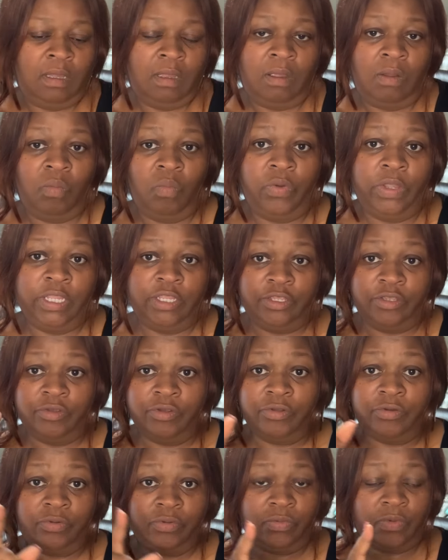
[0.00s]

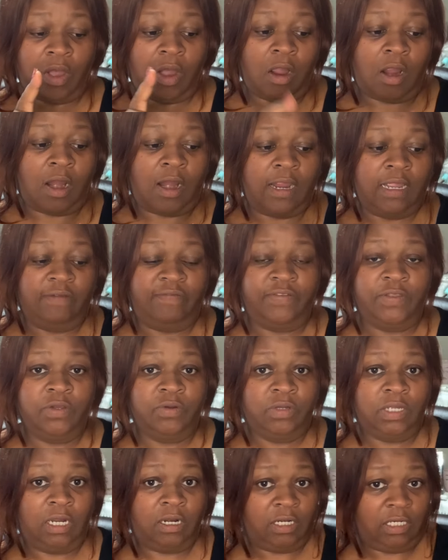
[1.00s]
if you
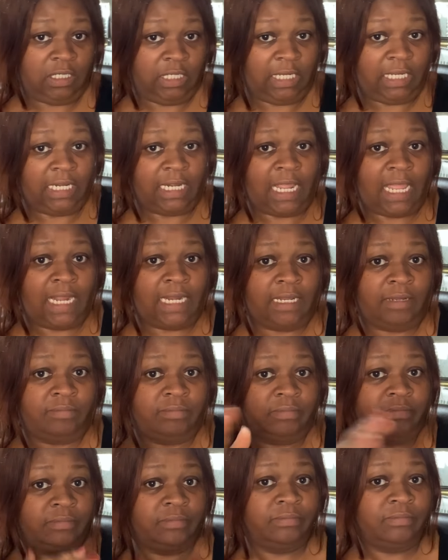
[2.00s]
are looking at it
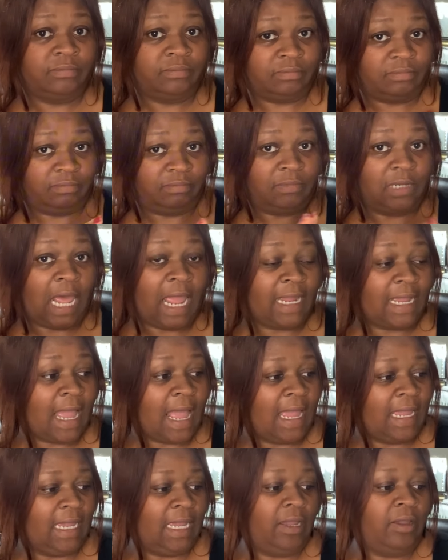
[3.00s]
like
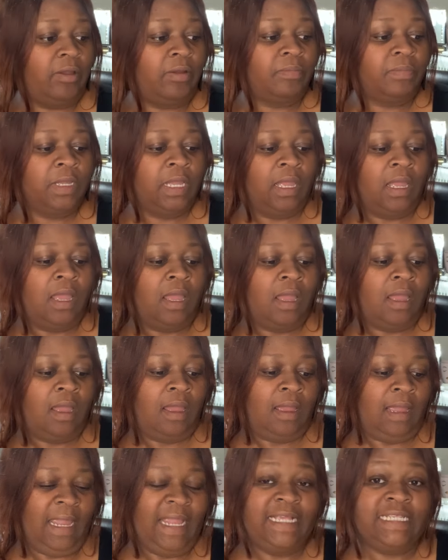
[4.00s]
I am,
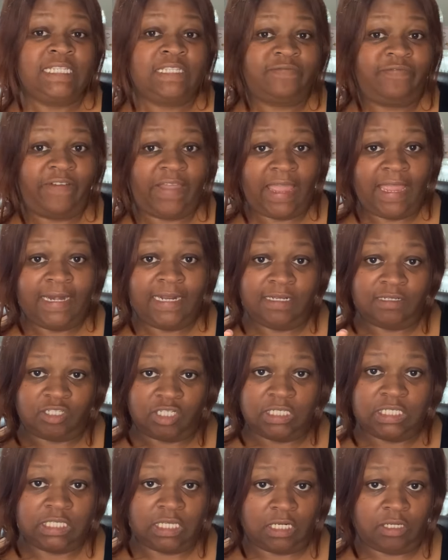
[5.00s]
it's faded
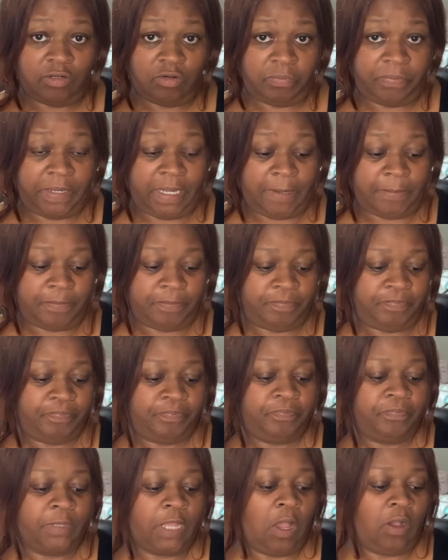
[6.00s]
just a little bit.
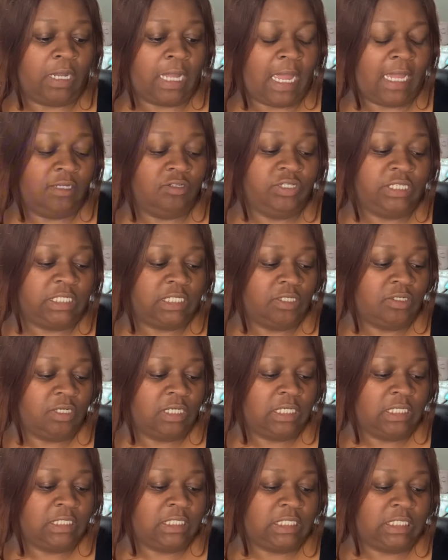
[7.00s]
Okay, you still
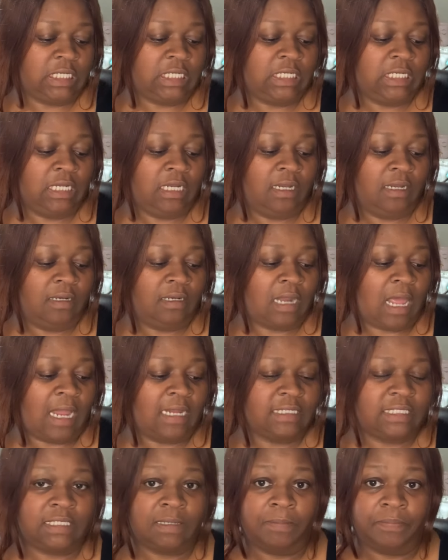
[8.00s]
can see like
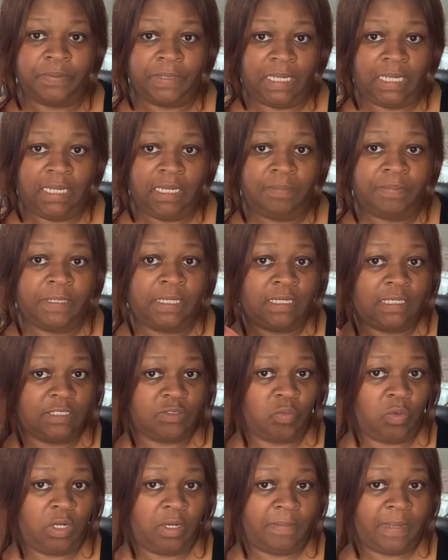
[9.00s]
some pink, because
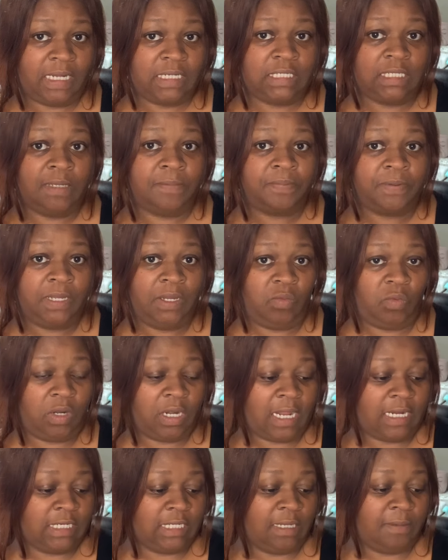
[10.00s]
one of them I did pink, one
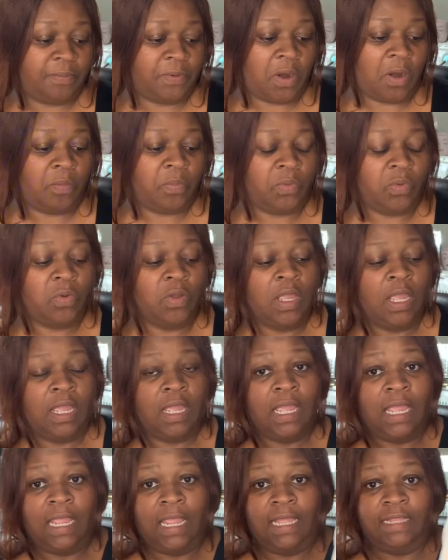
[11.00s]
I did purple,
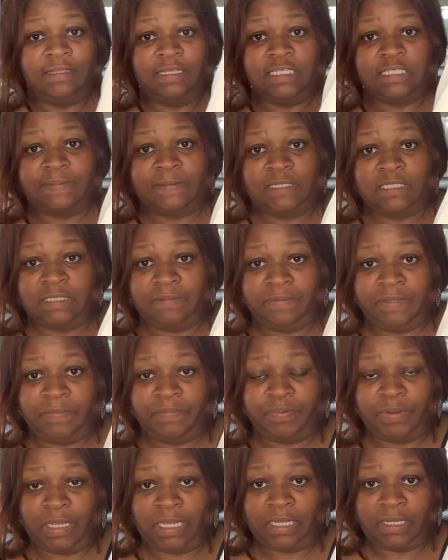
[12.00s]
and this is supposed to be
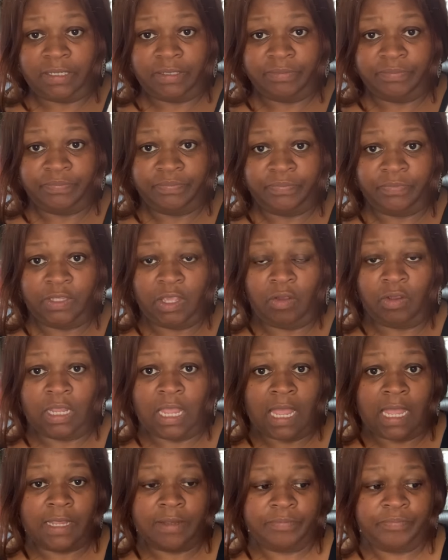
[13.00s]
pink.
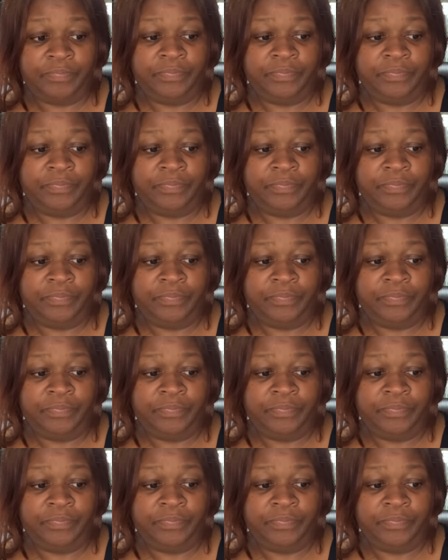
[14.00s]
Okay,